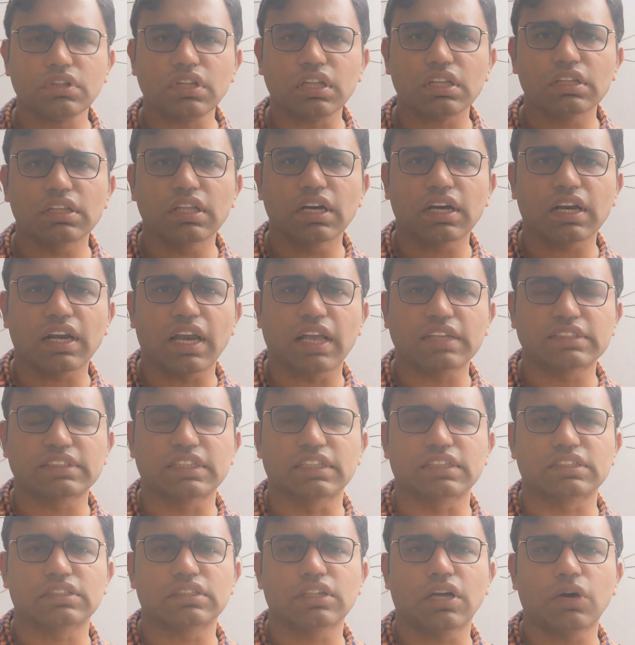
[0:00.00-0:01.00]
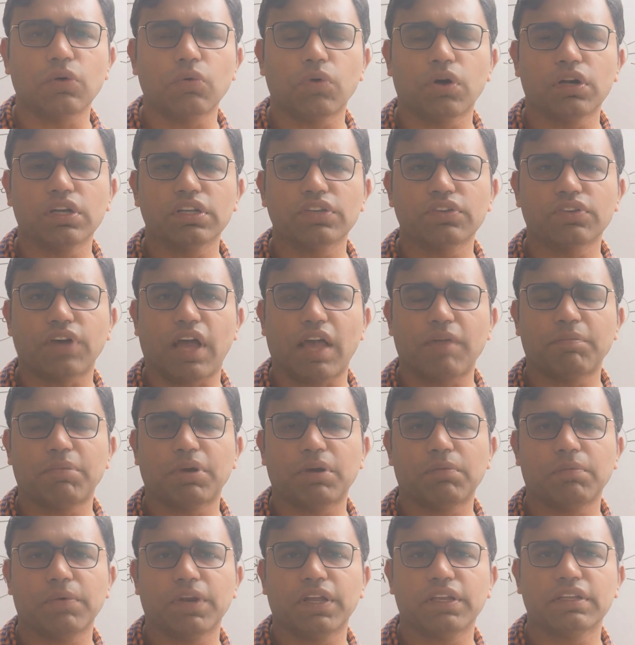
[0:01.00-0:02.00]
the classes. Now what is
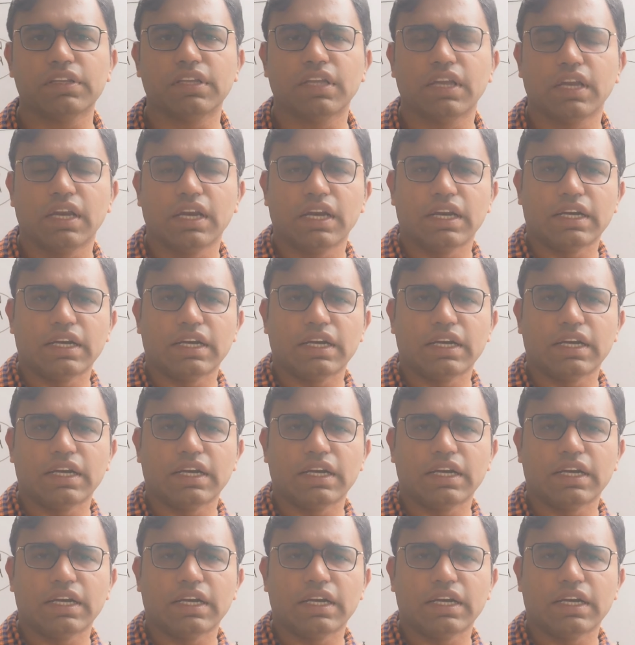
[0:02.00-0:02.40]
hyperplane?